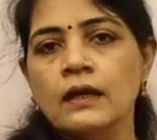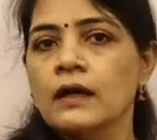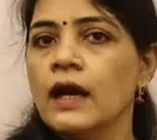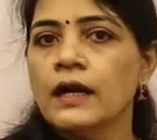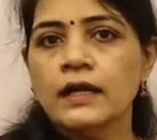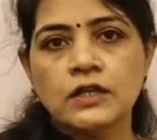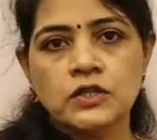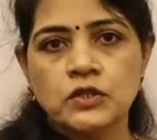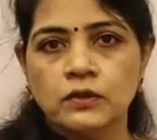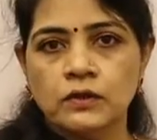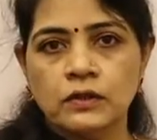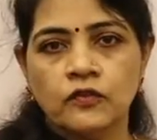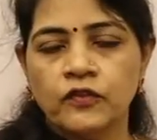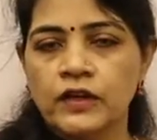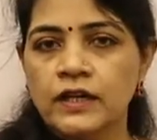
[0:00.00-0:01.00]

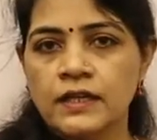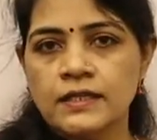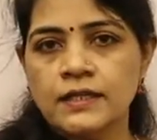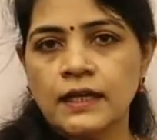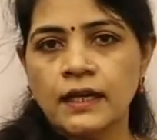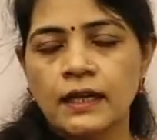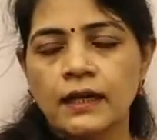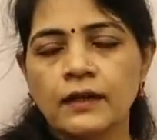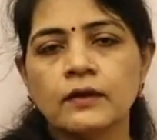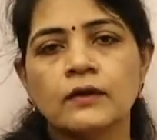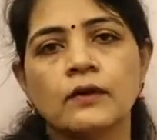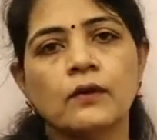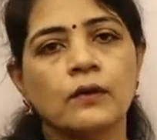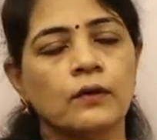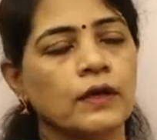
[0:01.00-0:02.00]
Understood? Figure is clear?
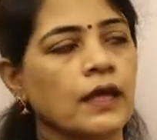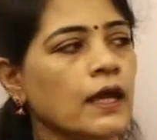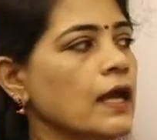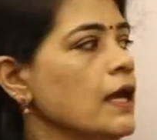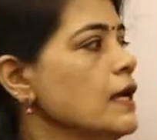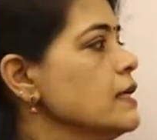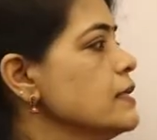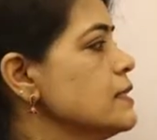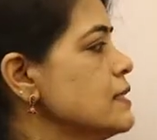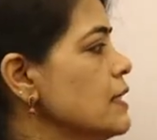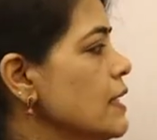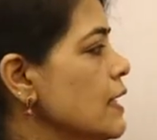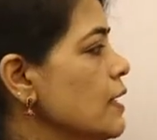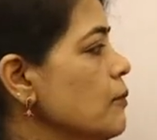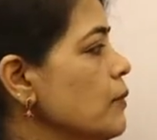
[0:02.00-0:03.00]
Okay.
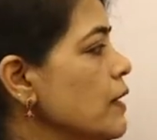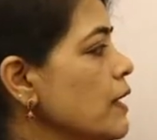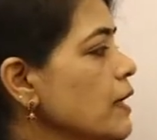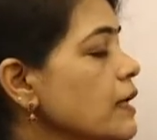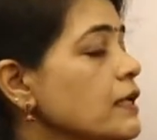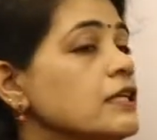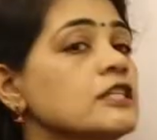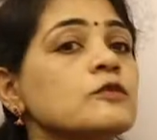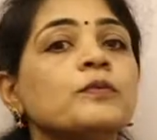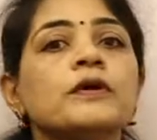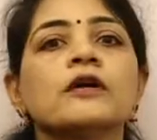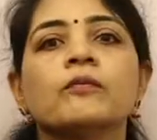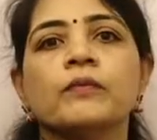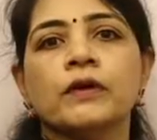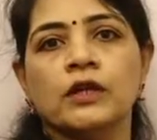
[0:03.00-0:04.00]
See, being it is
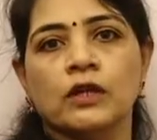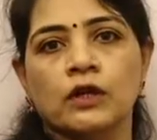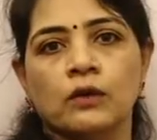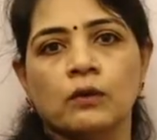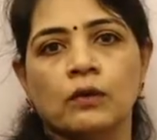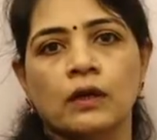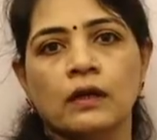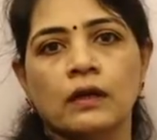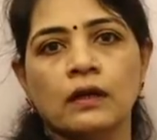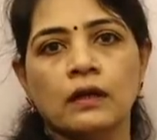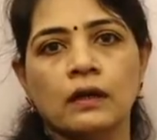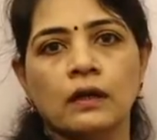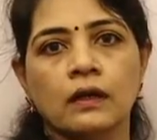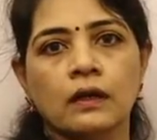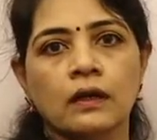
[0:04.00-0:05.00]
perpendicular,
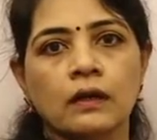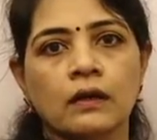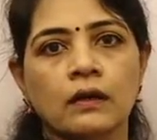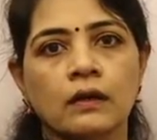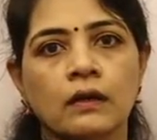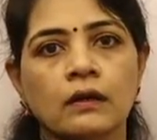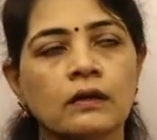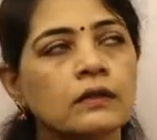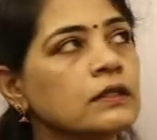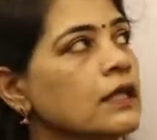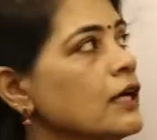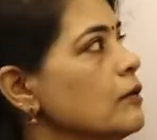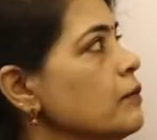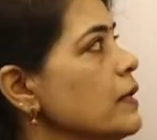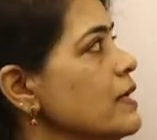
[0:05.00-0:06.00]

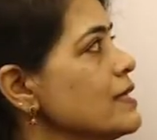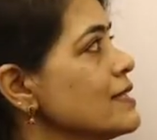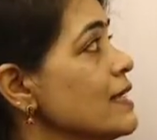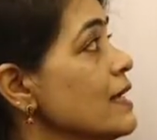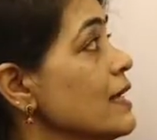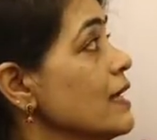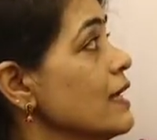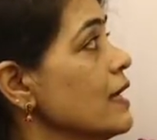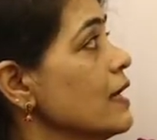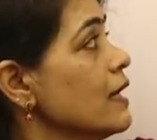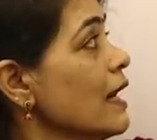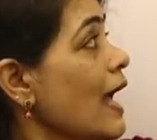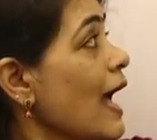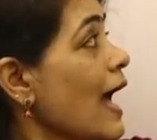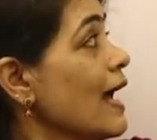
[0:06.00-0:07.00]
that means
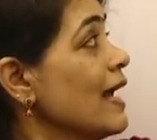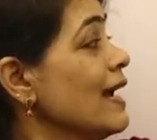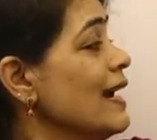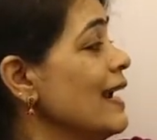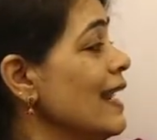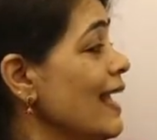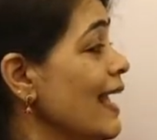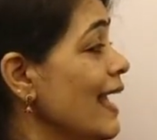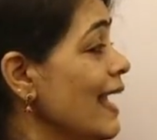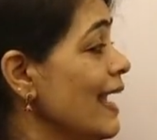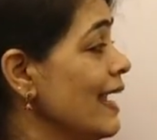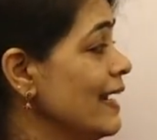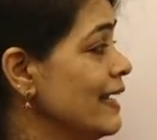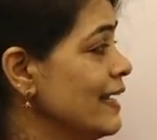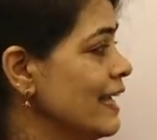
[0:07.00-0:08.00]
here angle
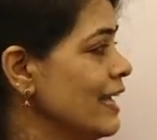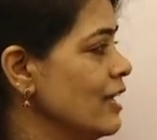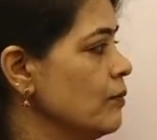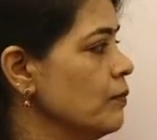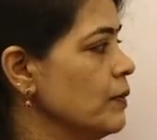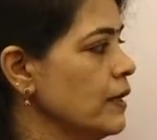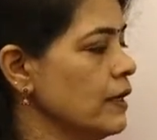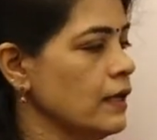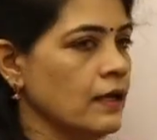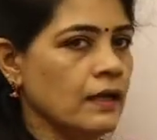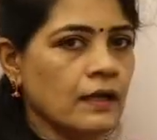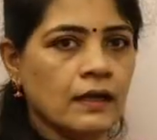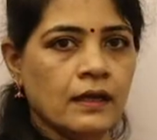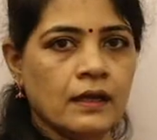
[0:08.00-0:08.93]
ADB